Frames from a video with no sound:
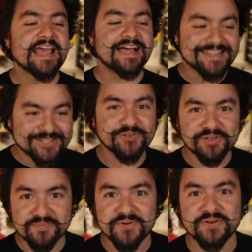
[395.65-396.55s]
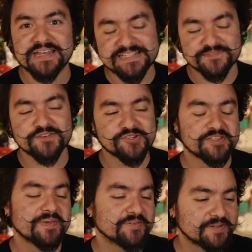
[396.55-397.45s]
until the component is
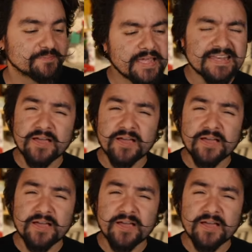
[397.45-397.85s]
officially mounted.